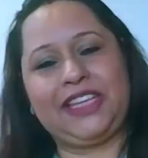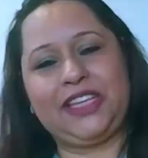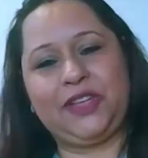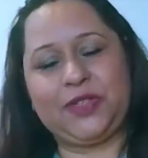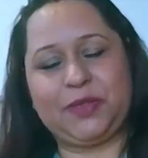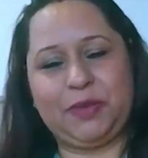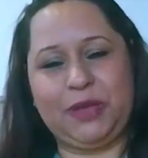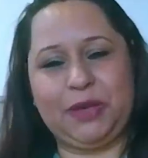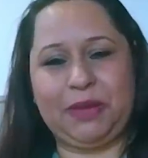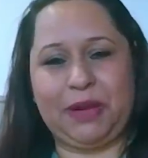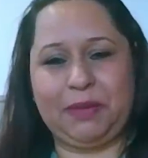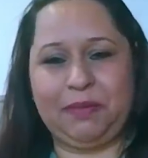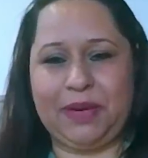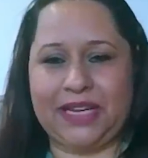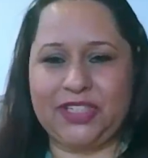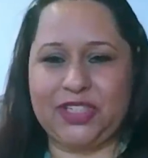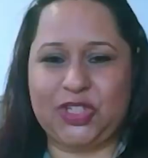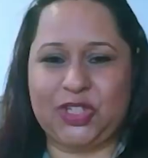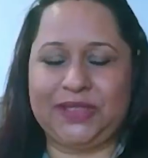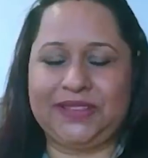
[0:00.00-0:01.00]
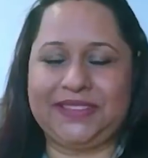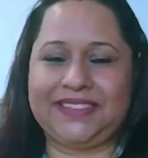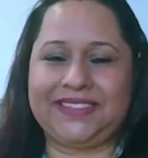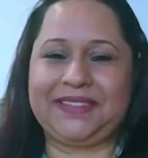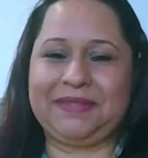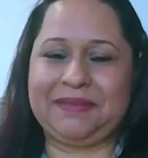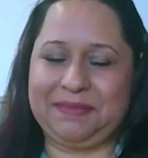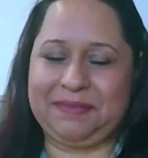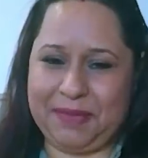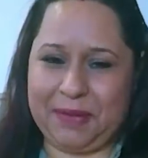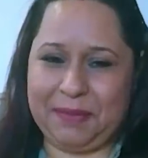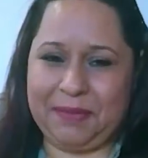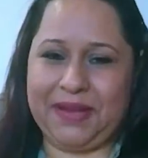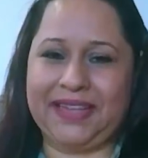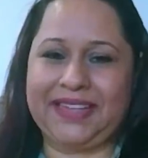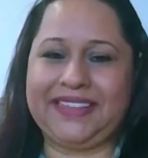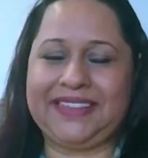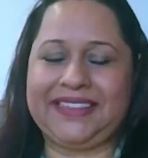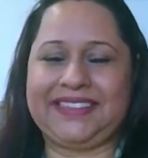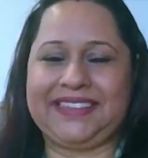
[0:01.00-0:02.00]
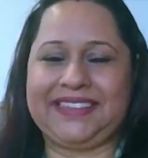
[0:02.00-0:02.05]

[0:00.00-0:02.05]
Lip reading: you. It's been my pleasure. Bye-bye.